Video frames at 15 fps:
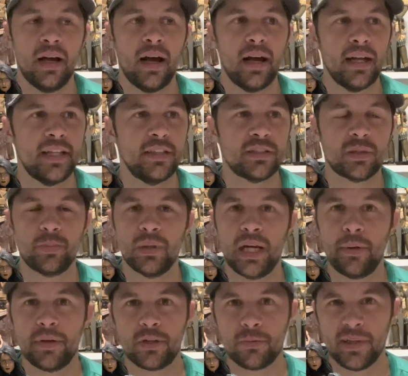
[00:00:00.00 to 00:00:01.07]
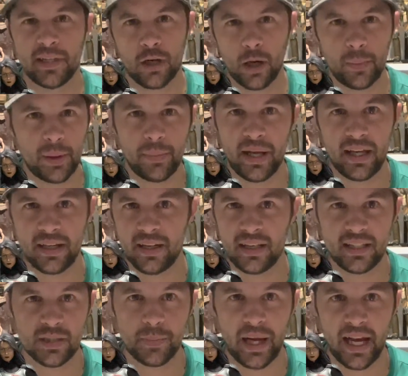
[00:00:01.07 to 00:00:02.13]
He used to play with Green Army men in
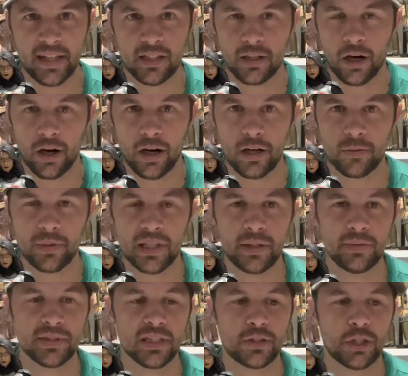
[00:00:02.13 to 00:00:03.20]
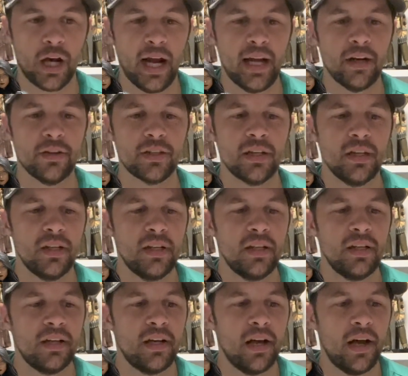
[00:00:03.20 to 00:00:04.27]
his backyard when he was a child.
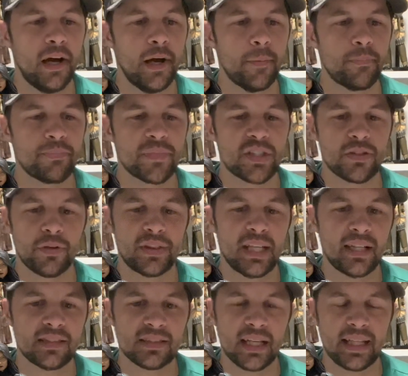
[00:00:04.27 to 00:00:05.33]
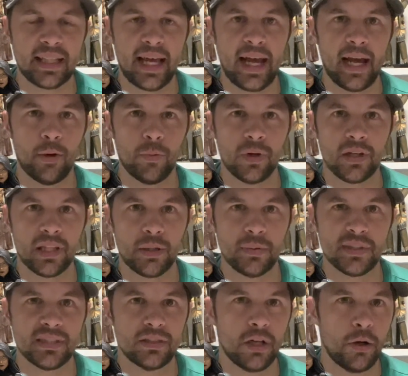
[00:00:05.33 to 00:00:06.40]
So things like that, where there
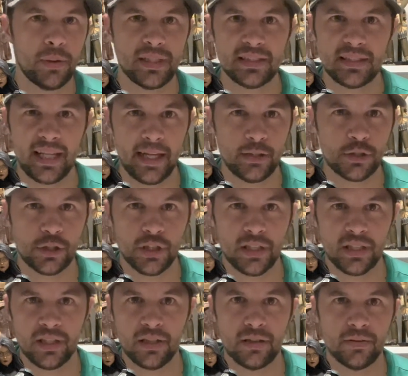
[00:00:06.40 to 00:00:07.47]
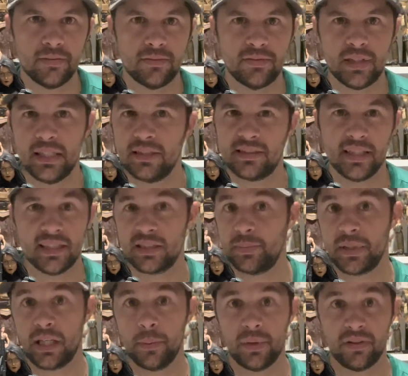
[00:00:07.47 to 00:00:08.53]
was no intention of these things
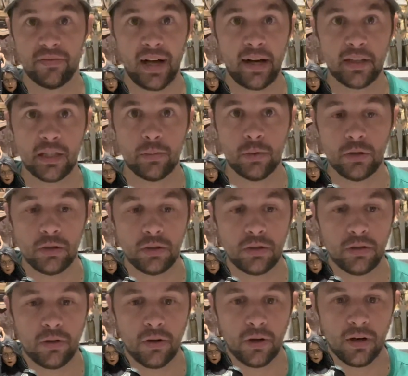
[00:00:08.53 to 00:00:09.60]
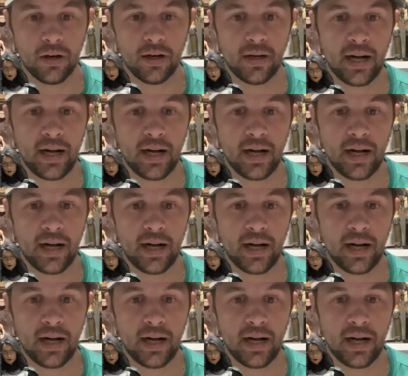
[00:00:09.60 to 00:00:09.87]
becoming valuable or